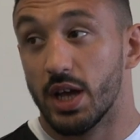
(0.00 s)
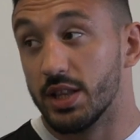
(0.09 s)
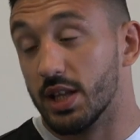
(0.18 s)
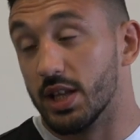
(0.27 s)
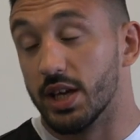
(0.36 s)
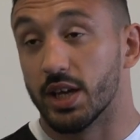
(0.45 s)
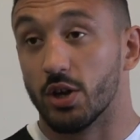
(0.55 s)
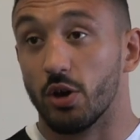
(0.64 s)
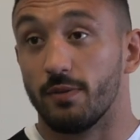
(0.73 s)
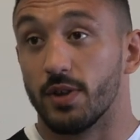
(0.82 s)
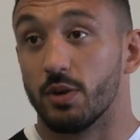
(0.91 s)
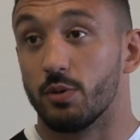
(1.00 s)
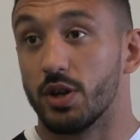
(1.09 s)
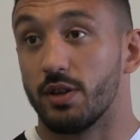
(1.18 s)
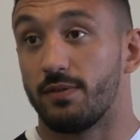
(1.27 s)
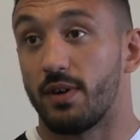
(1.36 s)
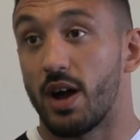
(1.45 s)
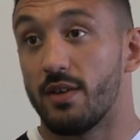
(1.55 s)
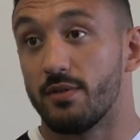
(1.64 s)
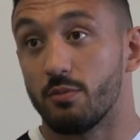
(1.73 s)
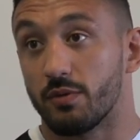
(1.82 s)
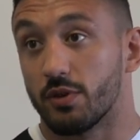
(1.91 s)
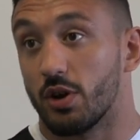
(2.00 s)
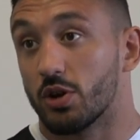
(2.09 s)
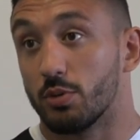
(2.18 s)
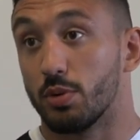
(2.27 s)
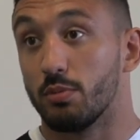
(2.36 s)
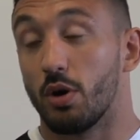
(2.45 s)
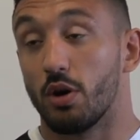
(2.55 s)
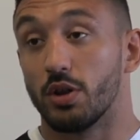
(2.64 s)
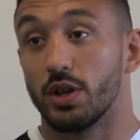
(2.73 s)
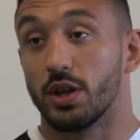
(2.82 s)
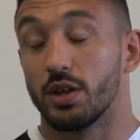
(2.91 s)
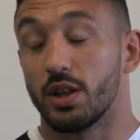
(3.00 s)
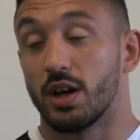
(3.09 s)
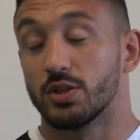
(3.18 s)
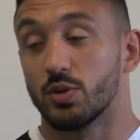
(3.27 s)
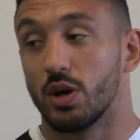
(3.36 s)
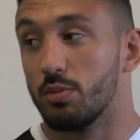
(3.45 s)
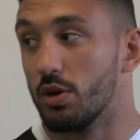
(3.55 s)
in the league, and hopefully we're in the five and we've got a couple more at the end of that as well.